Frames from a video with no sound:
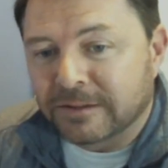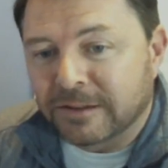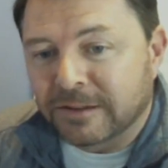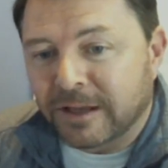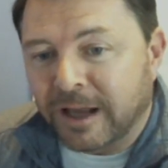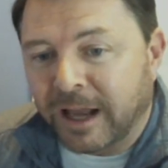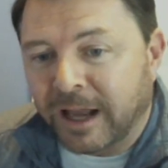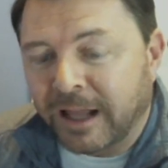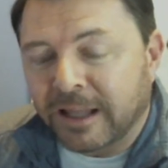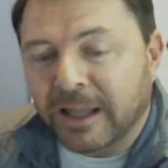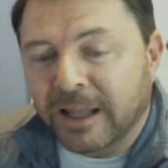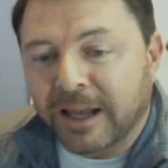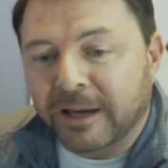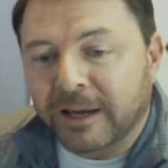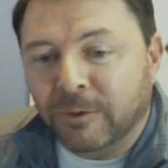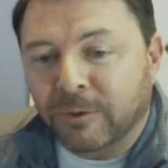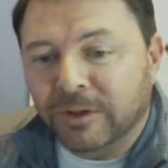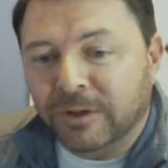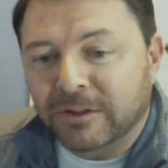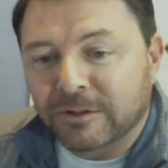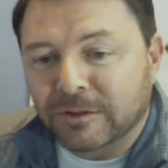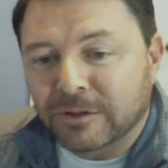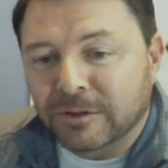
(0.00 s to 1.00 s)
I like
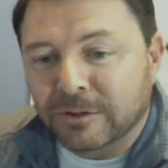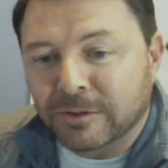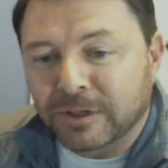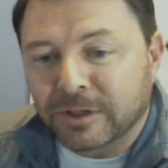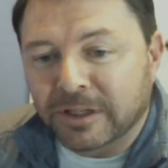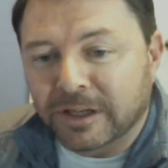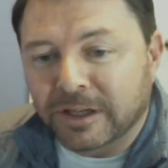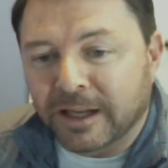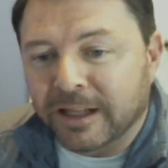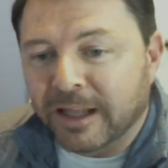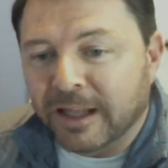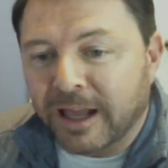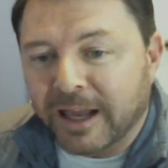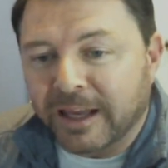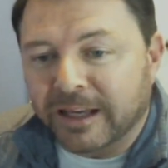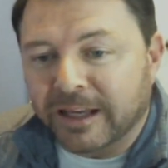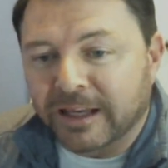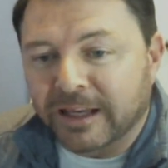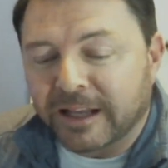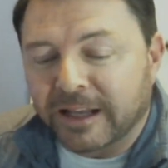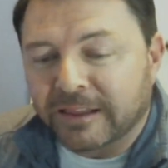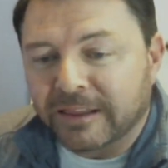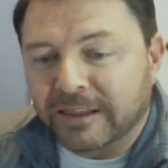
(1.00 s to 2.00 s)
what they're doing. I like
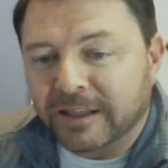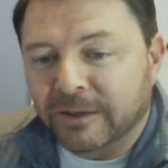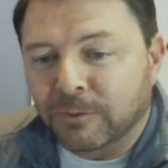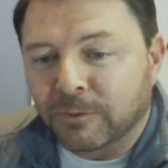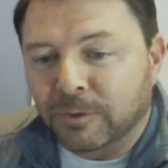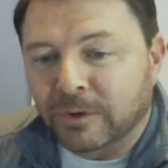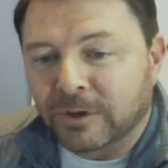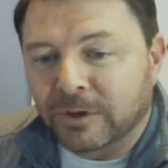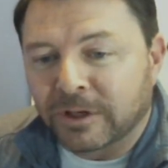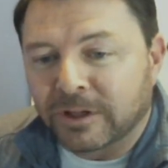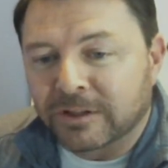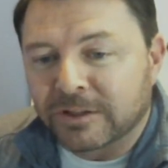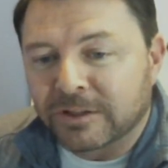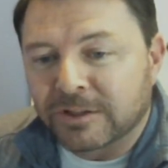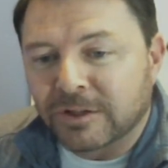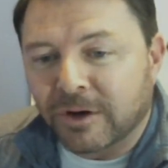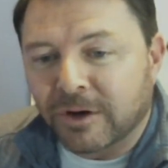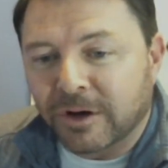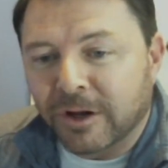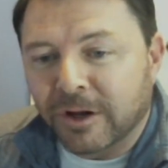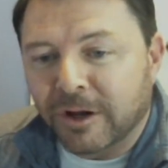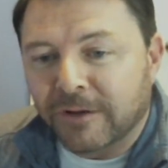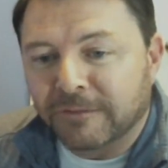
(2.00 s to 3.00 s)
it. I think we're going
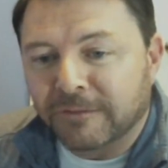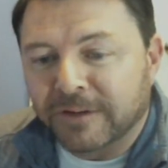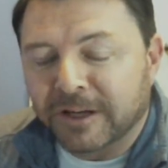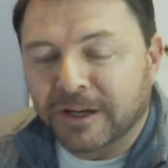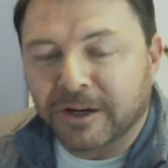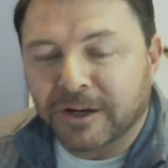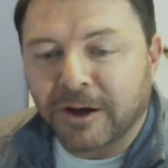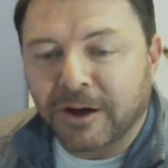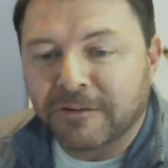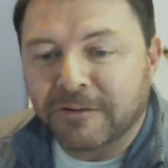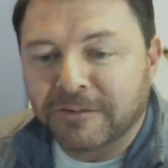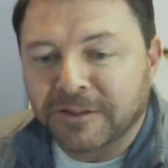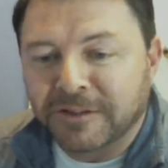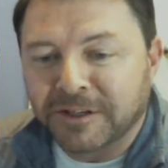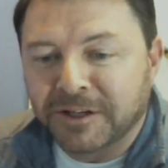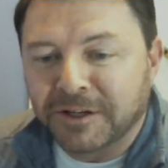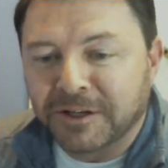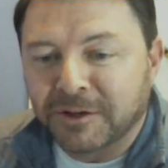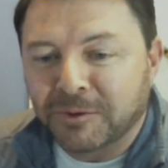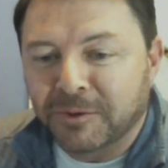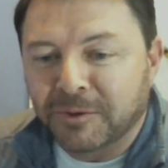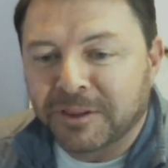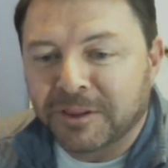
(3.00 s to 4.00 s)
to kick off the
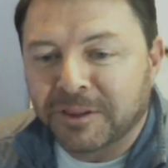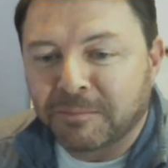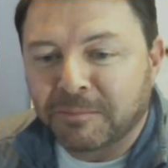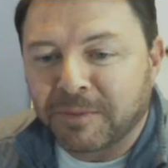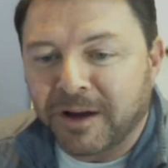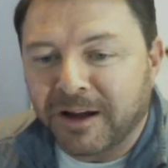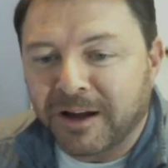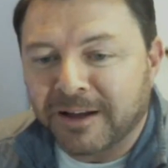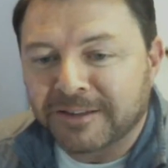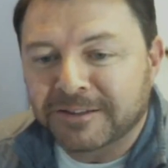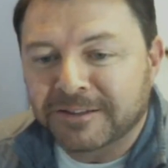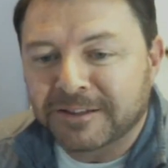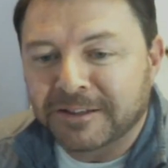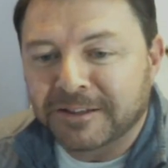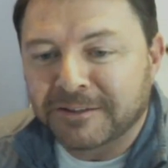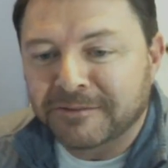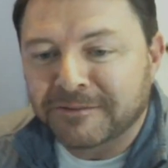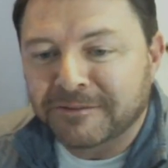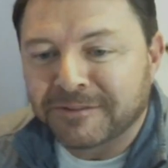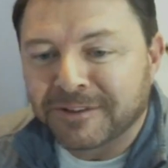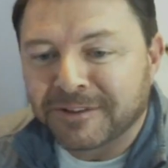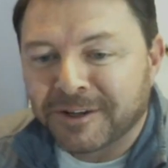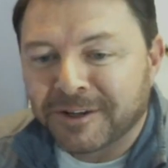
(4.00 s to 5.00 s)
year with a
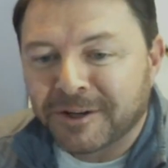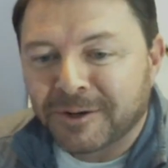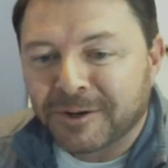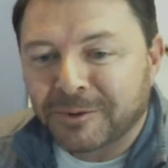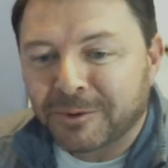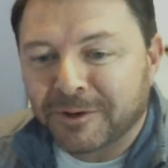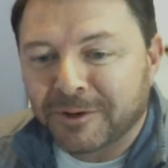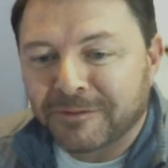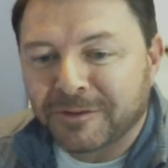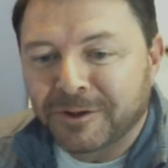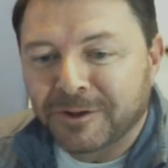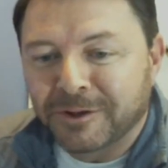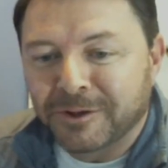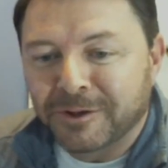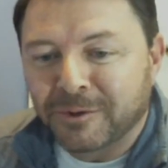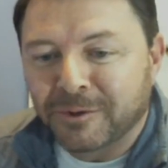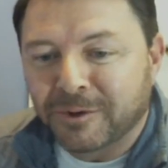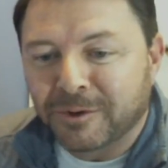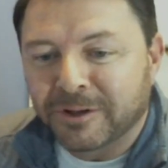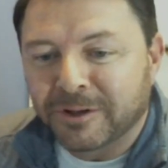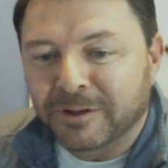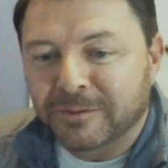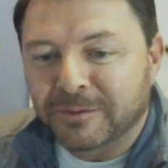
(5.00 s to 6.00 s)
positive review
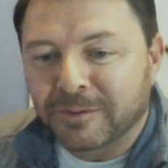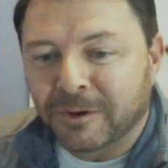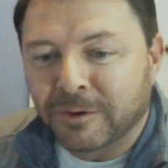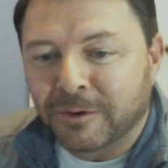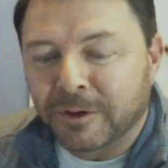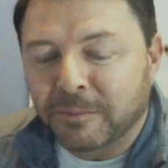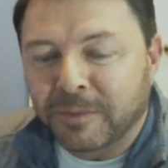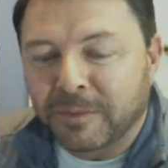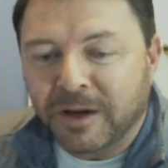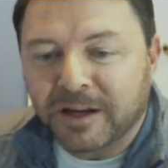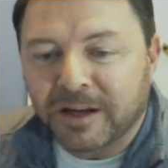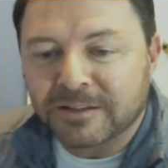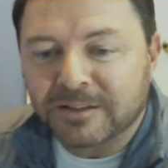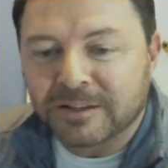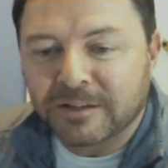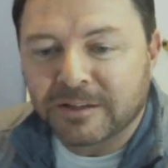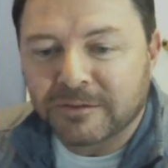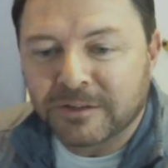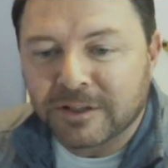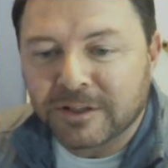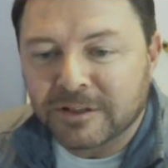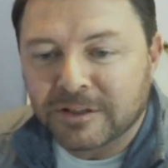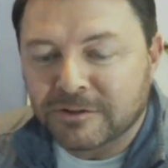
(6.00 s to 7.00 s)
on a positive
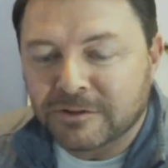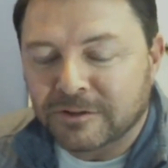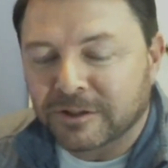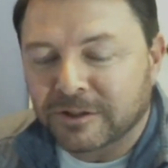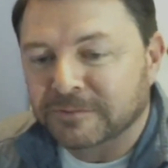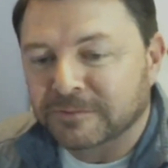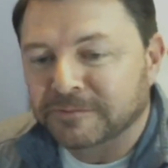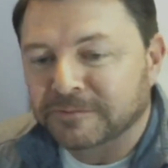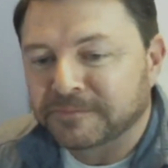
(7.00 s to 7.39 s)
distro.